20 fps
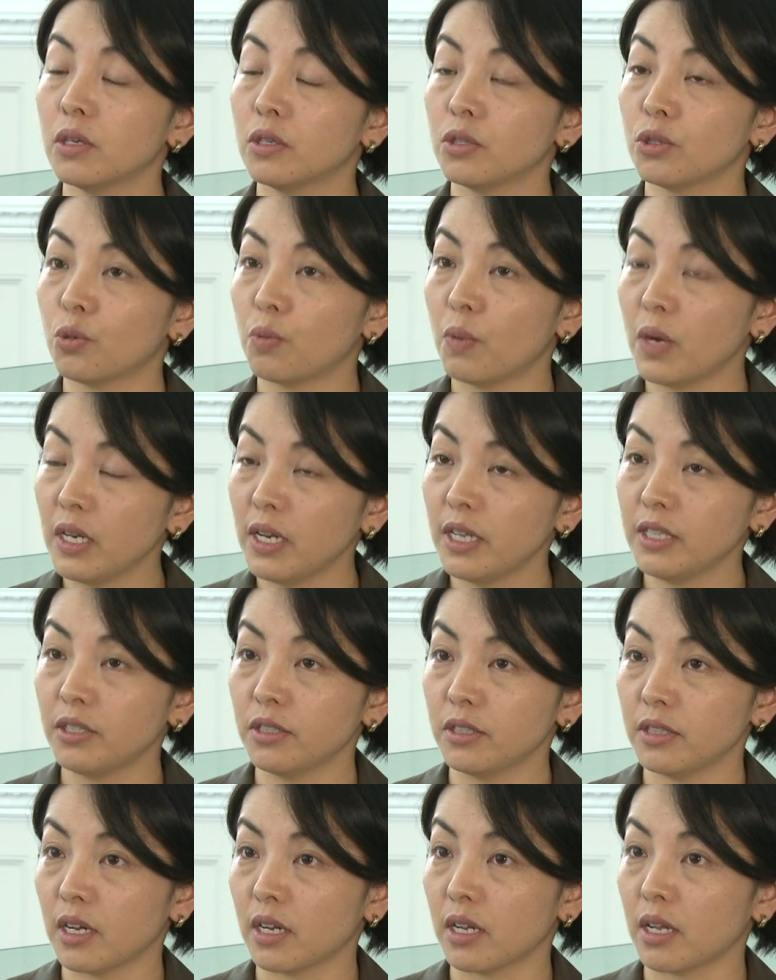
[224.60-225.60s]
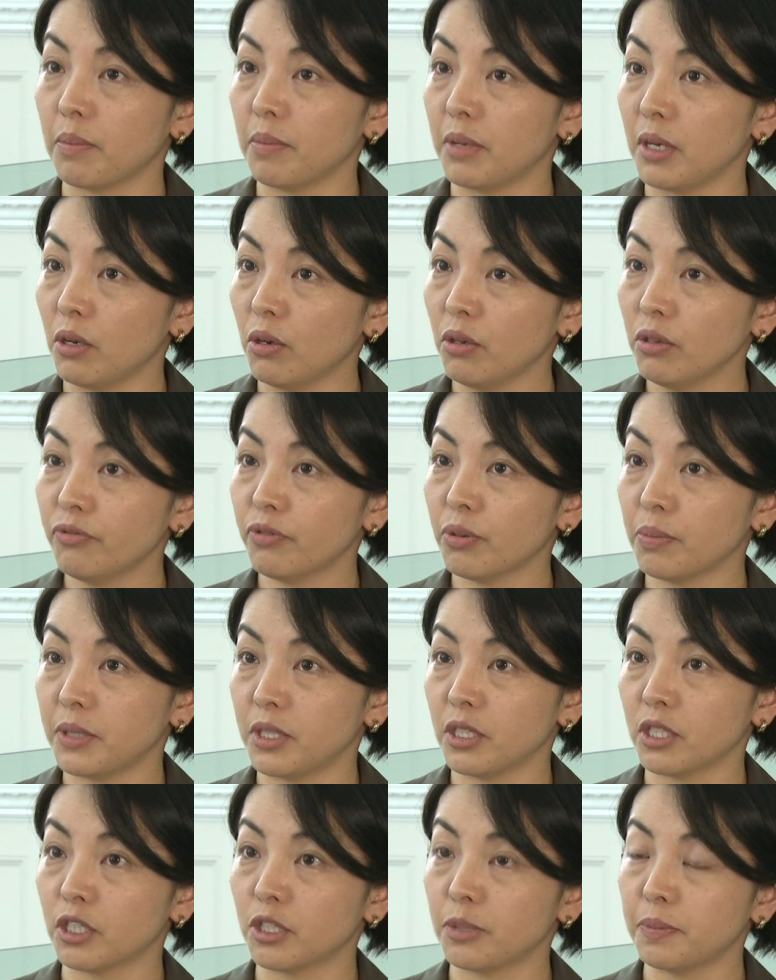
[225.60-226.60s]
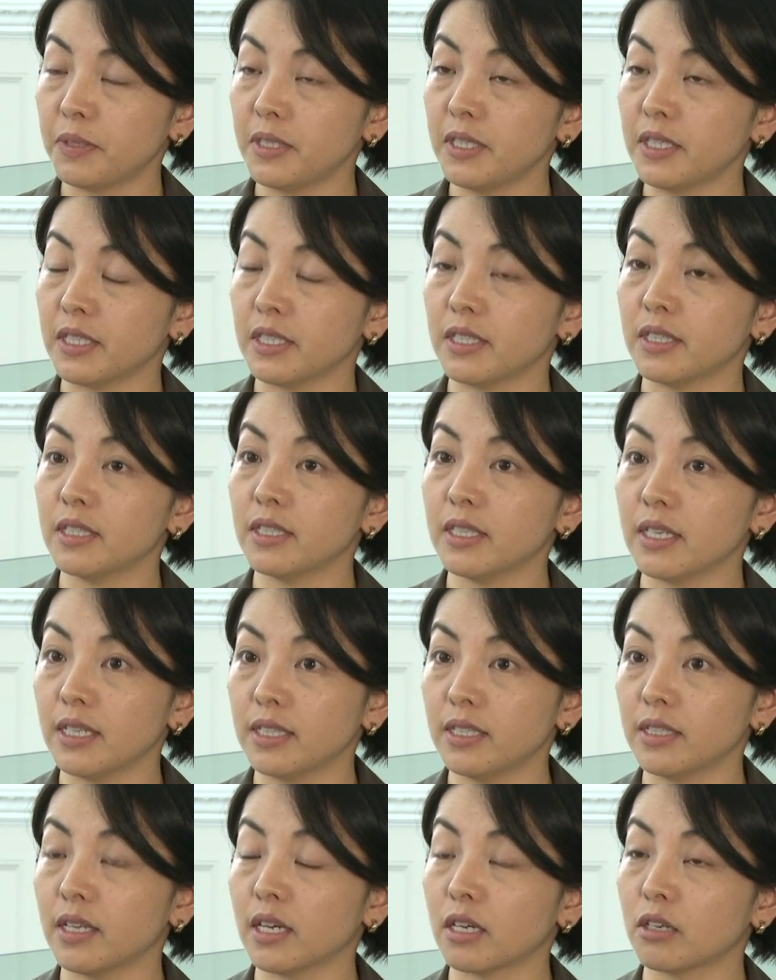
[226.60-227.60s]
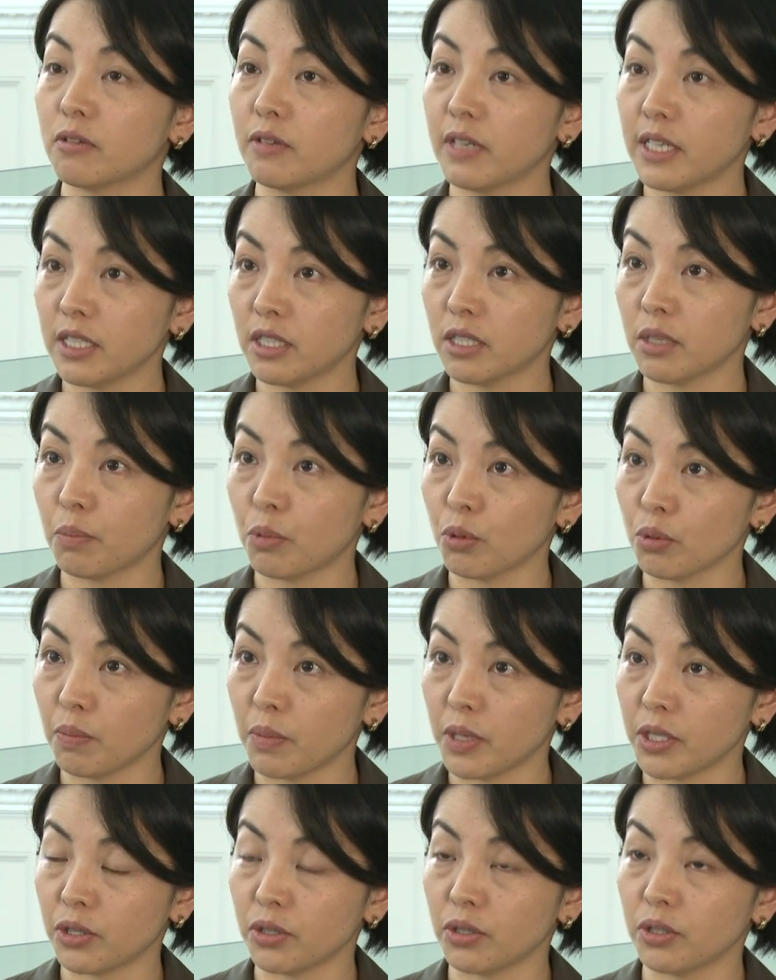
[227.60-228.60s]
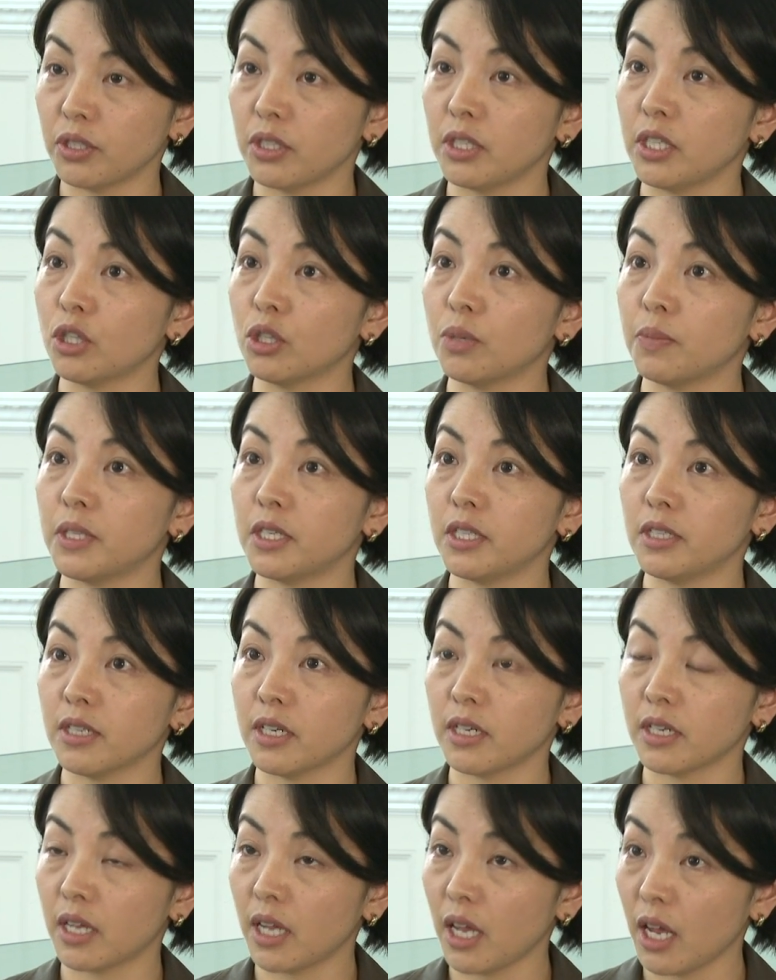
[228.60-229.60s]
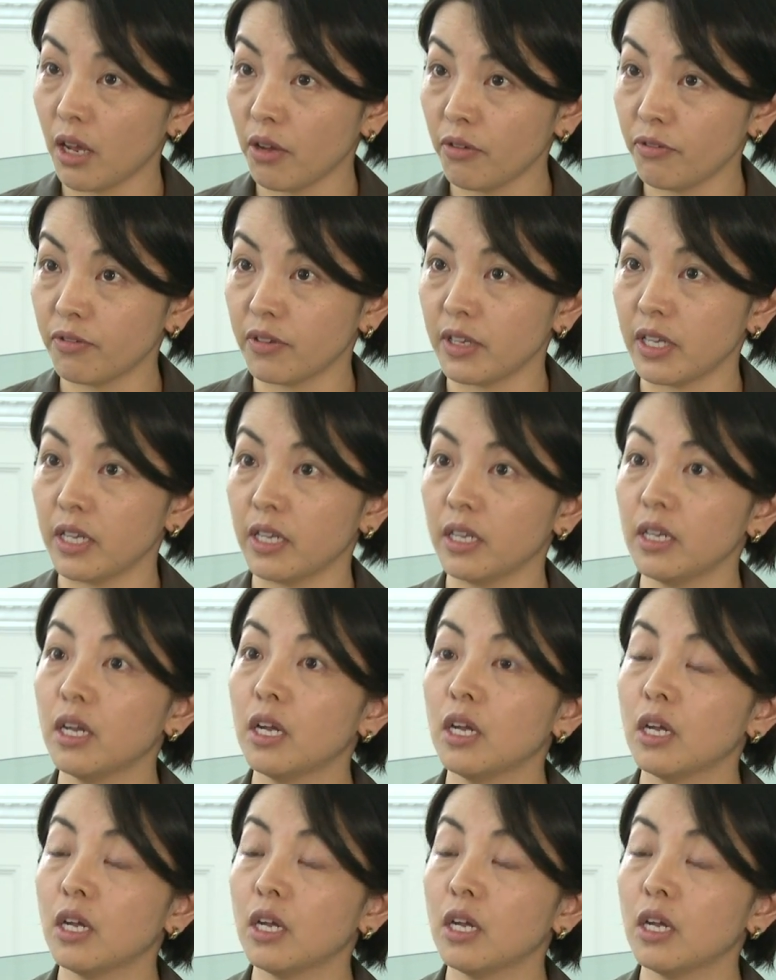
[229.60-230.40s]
So one lesson that can be learned from its experience is that credit support measures need to be designed carefully